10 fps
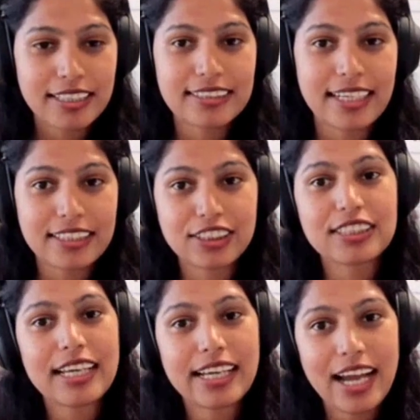It's like,
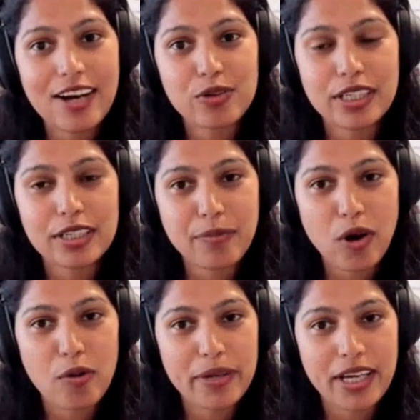just like how in
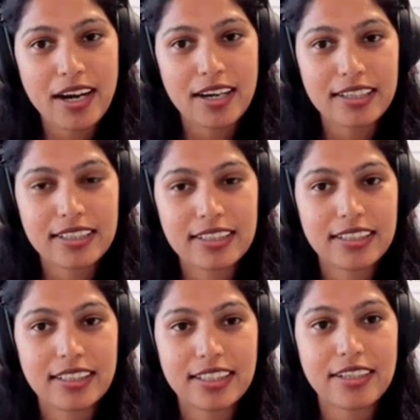Power BI,
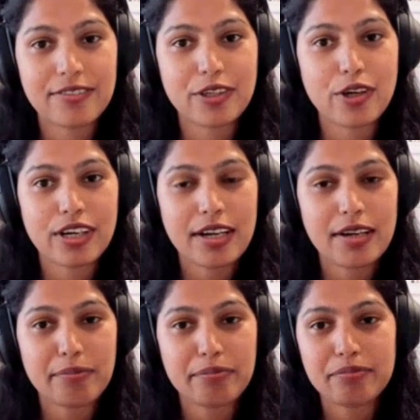if you're
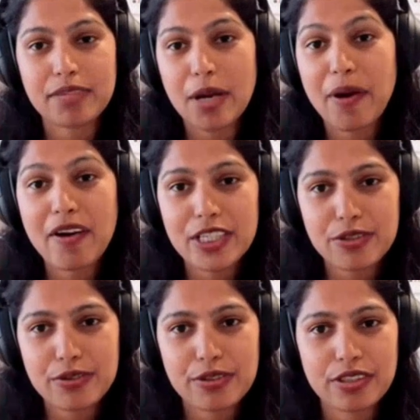a Power
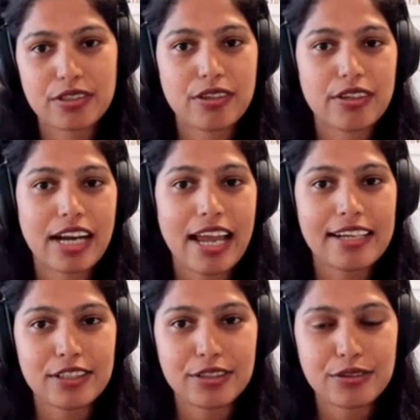user or an
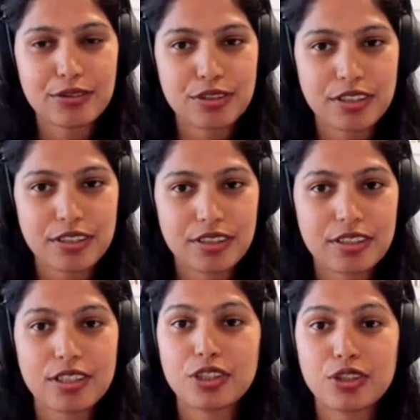end user,
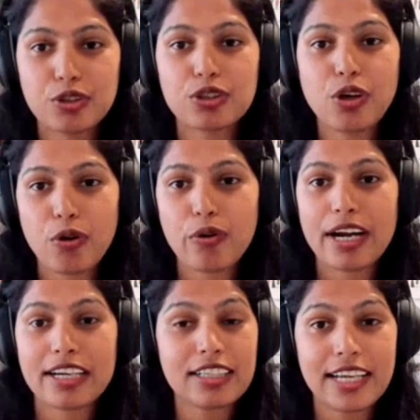you could
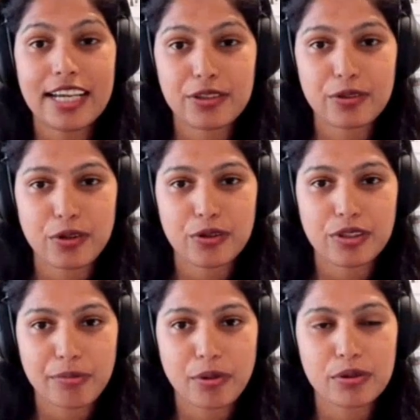go and create your
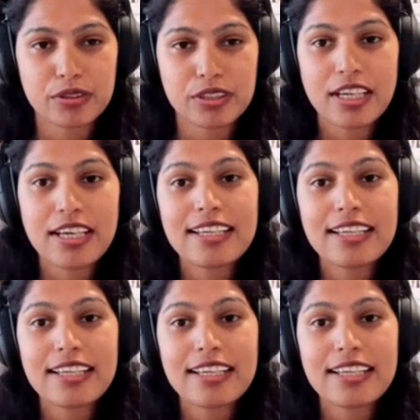own reports.